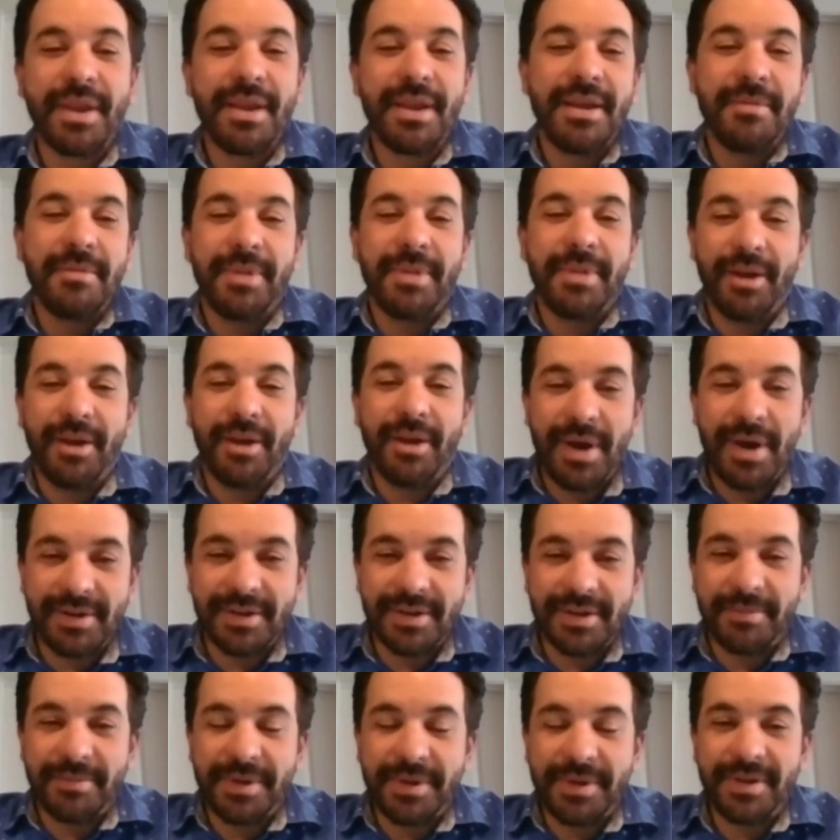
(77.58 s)
But I wound
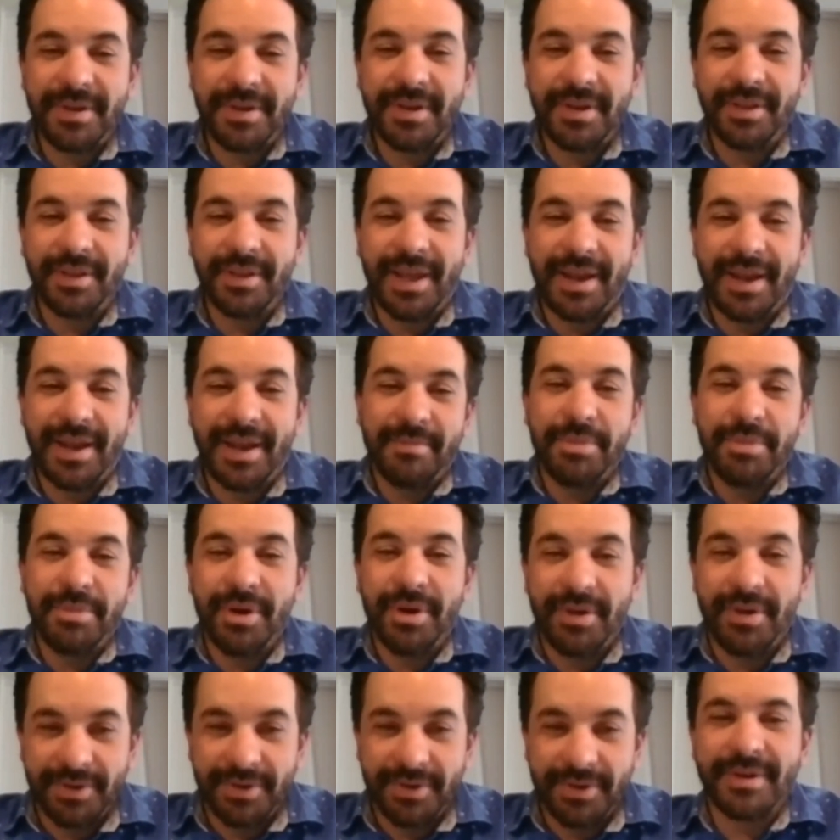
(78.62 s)
up landing in
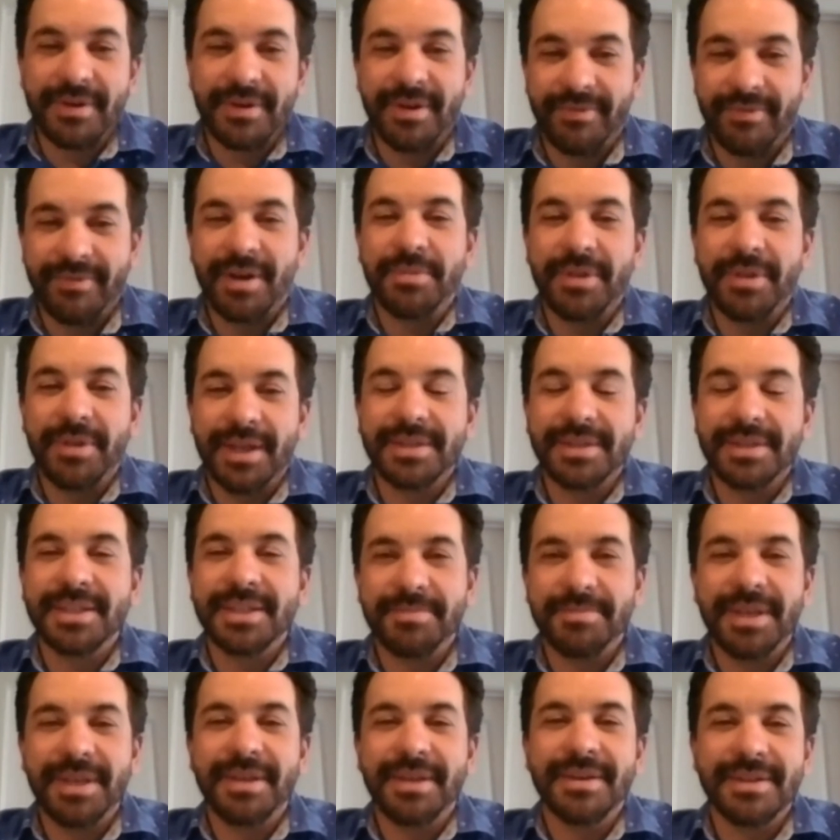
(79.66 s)
Boulder, of all places,
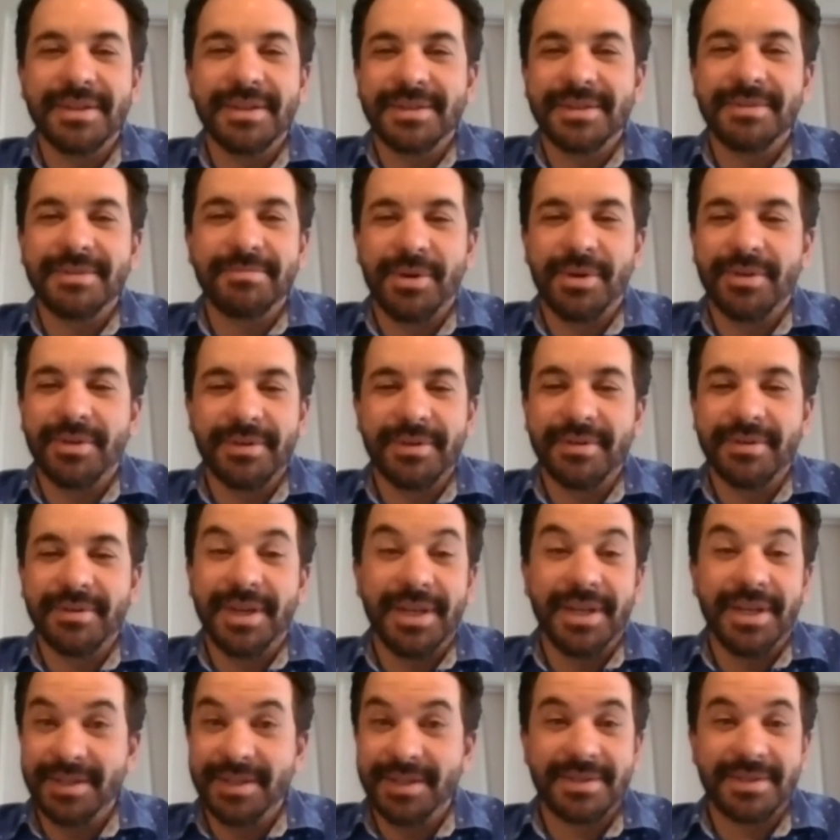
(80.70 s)
because Boulder
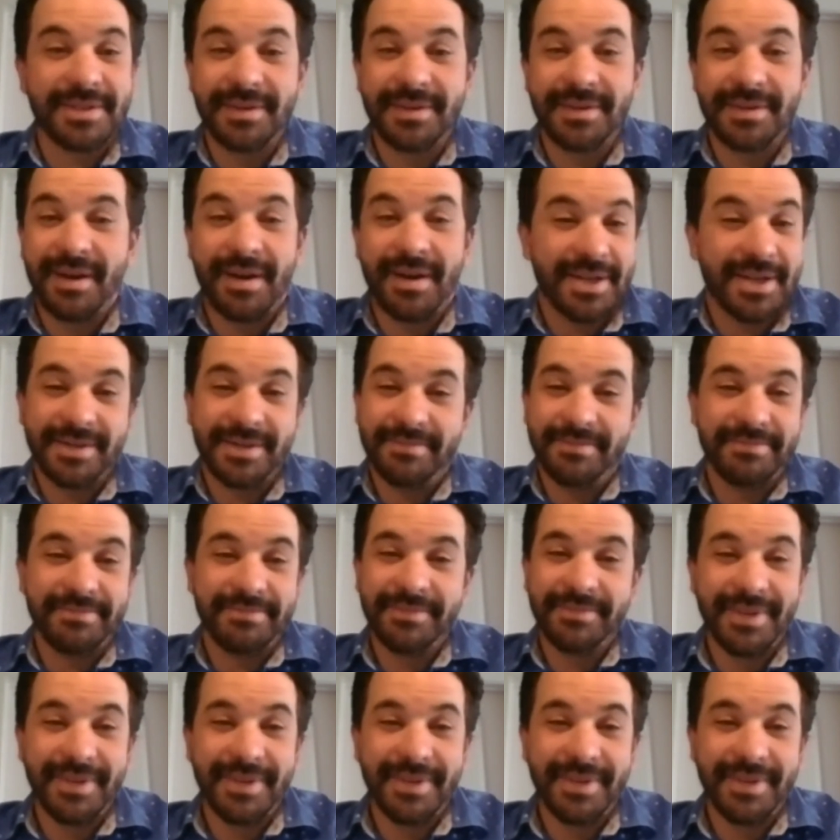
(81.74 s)
is awesome.